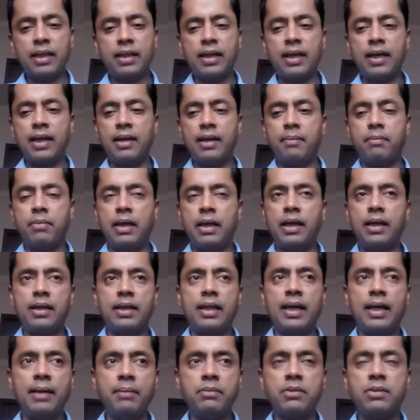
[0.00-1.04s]
like that at
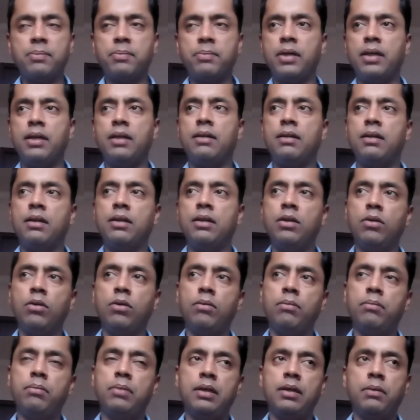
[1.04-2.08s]
times, but
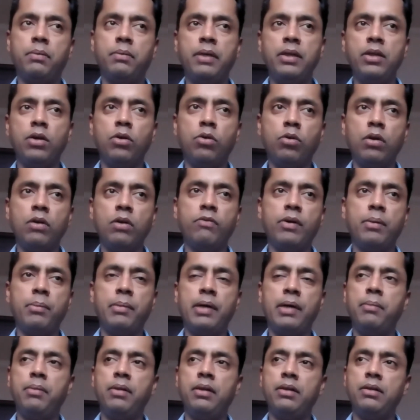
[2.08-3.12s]
when you're going for
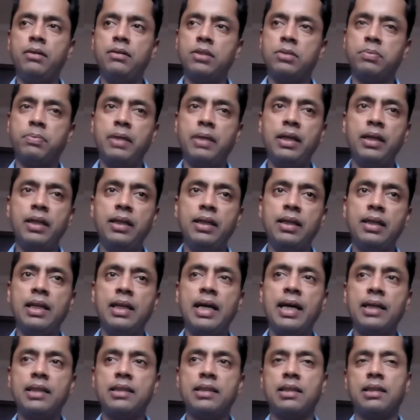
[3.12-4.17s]
marble, you're spending
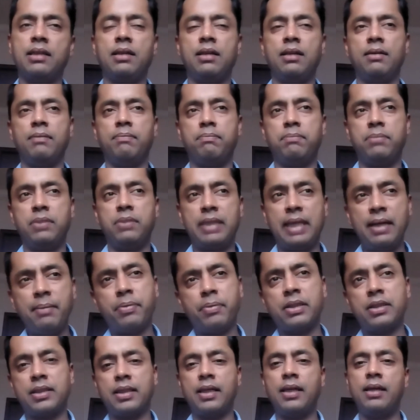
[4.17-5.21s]
lakhs, and
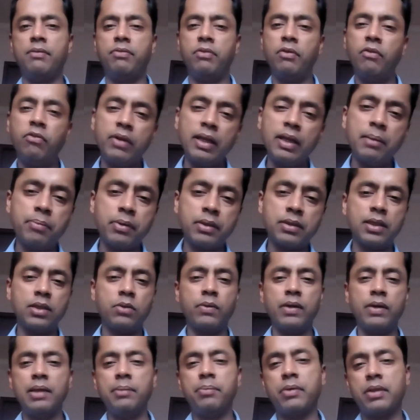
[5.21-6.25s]
10%, 15%,
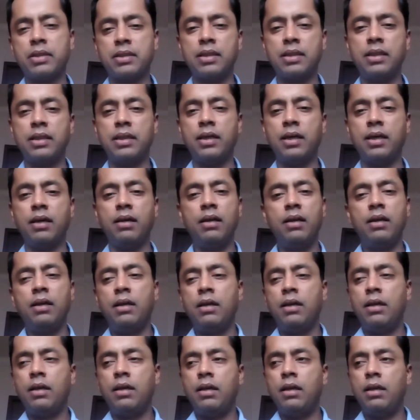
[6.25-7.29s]
20% here,
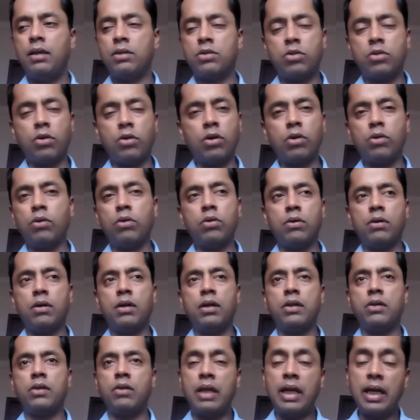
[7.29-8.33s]
it's not going to
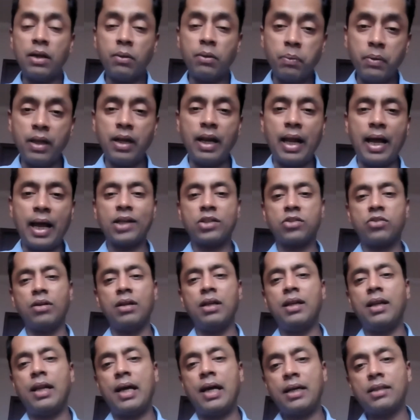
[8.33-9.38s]
hurt you. It will
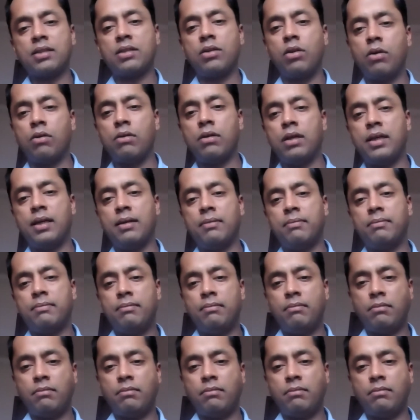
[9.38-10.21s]
actually last a longer time.